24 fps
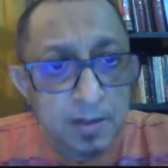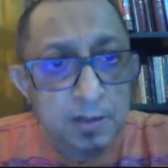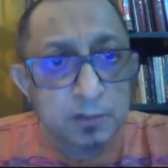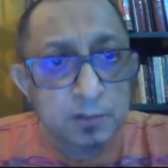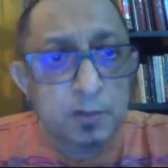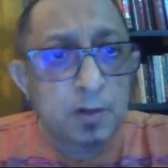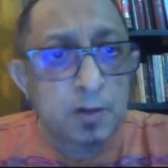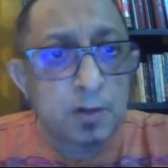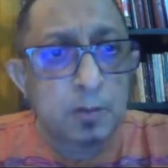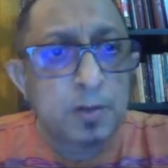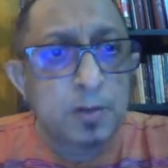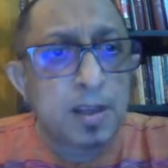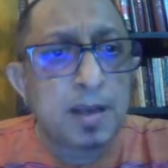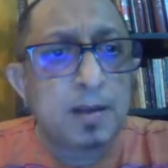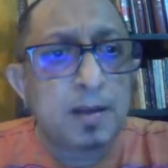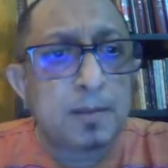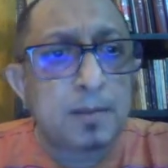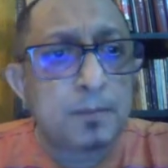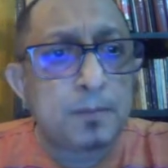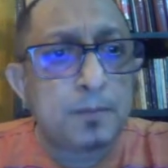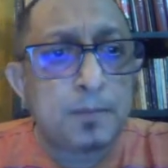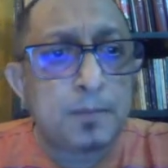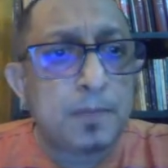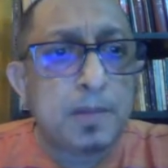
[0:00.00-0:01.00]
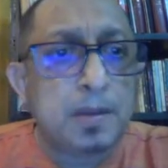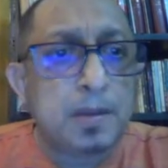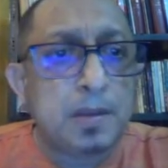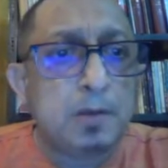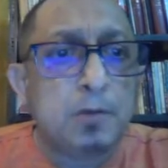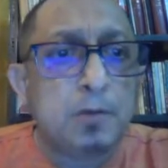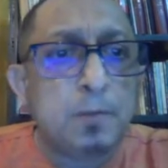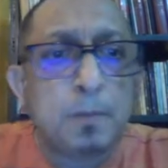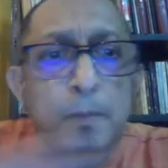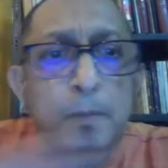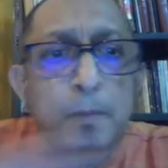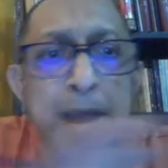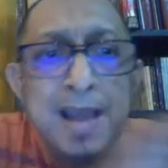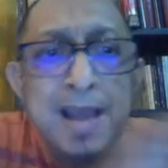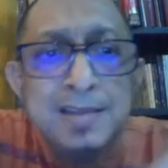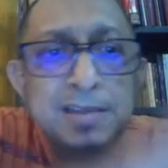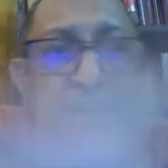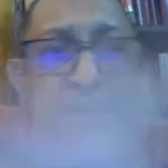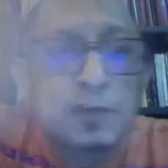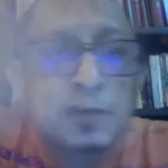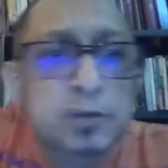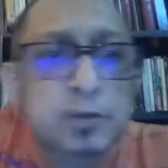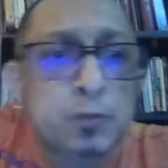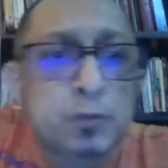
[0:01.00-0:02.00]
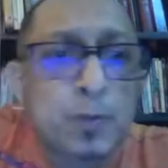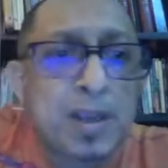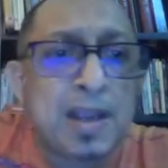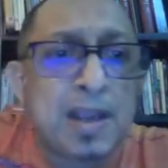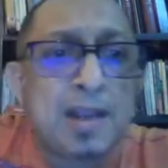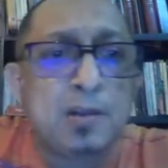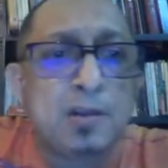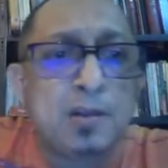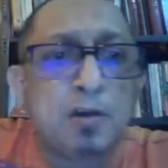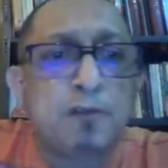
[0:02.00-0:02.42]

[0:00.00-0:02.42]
So you're looking at a, you know, massive swathe